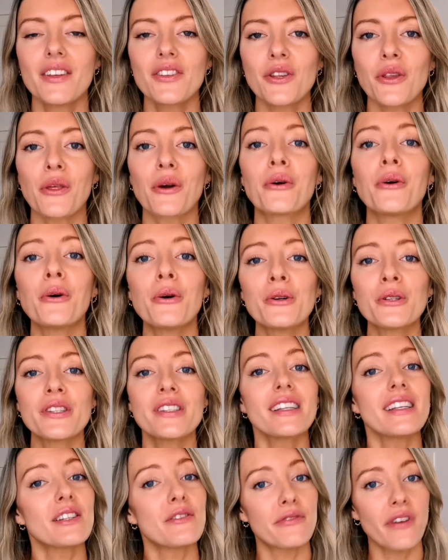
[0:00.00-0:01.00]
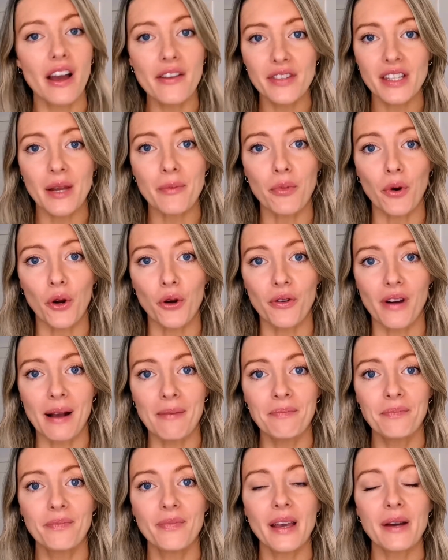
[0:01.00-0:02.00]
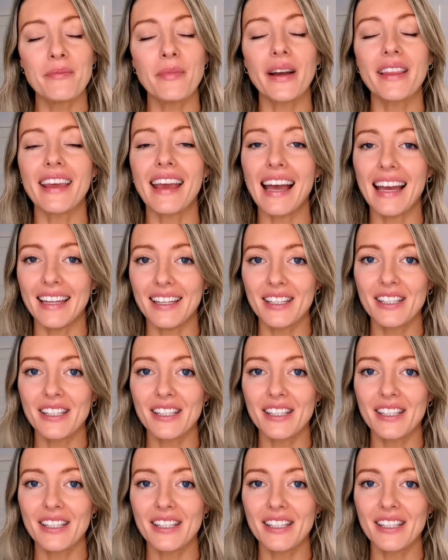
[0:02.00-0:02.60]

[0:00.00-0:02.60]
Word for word: So the course is a 5-step program, and by the